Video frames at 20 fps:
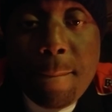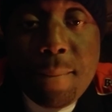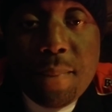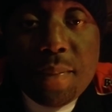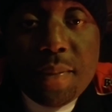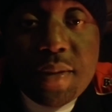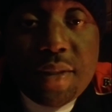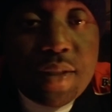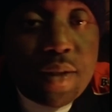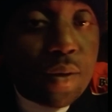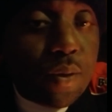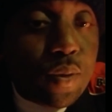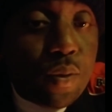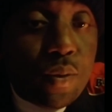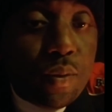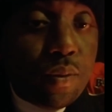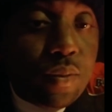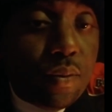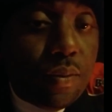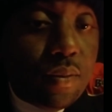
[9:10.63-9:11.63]
So
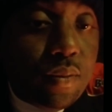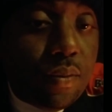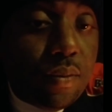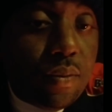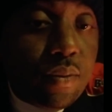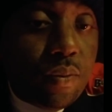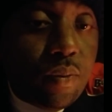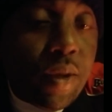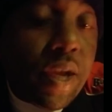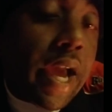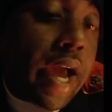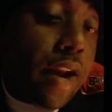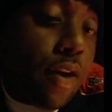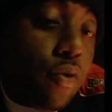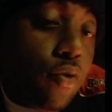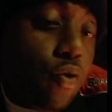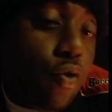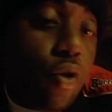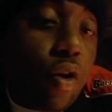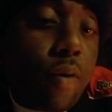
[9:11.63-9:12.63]
we got new
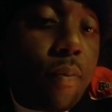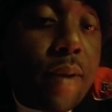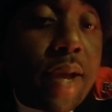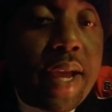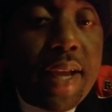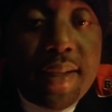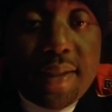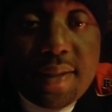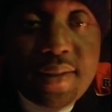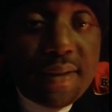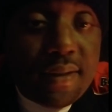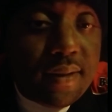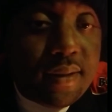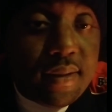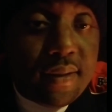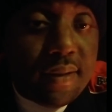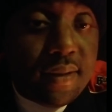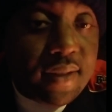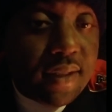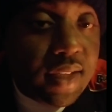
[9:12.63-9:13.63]
quarterbacks.
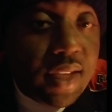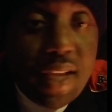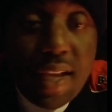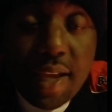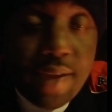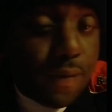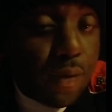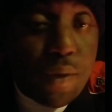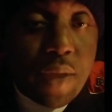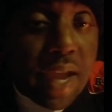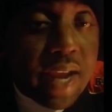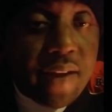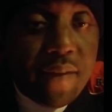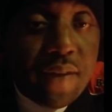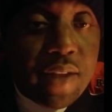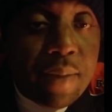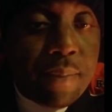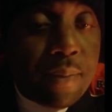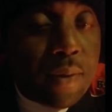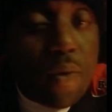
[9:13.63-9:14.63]
If you can't
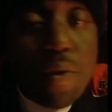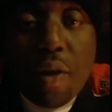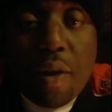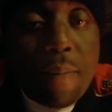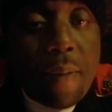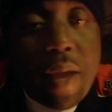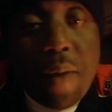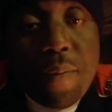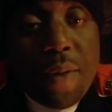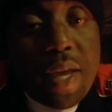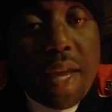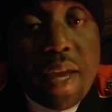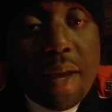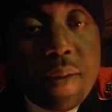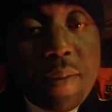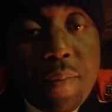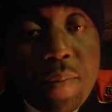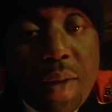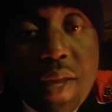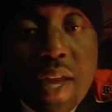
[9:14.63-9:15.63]
develop a quarterback, we can't
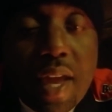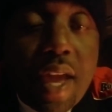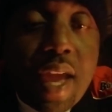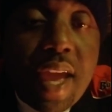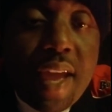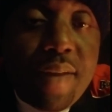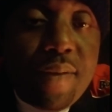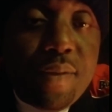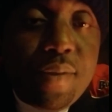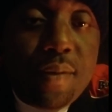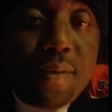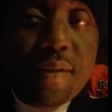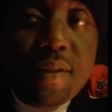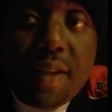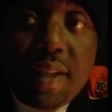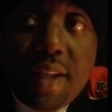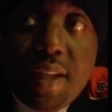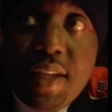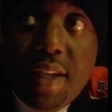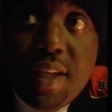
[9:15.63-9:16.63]
have him.
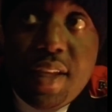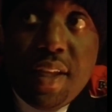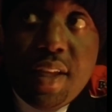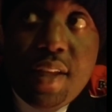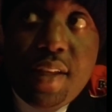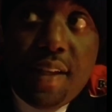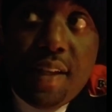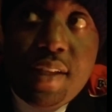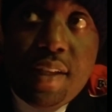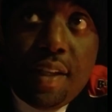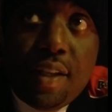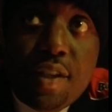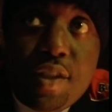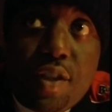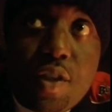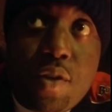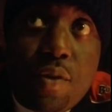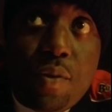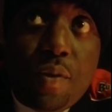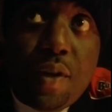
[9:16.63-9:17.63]

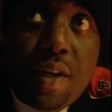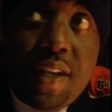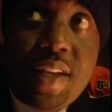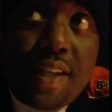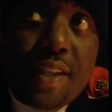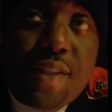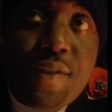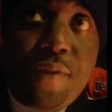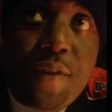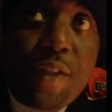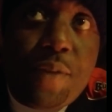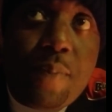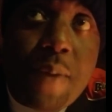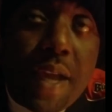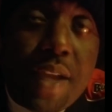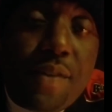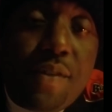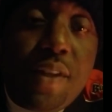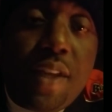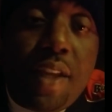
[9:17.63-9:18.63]
So does
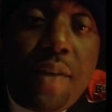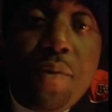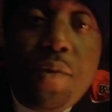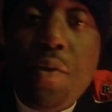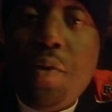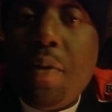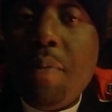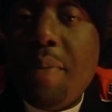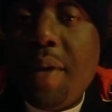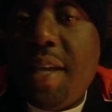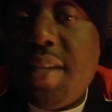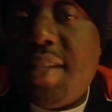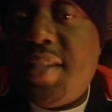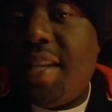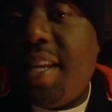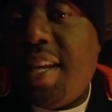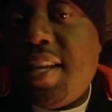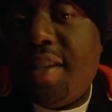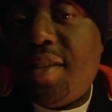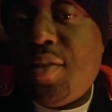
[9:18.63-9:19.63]
Fitzpatrick give you the best
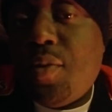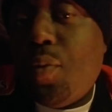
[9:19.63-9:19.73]
chance of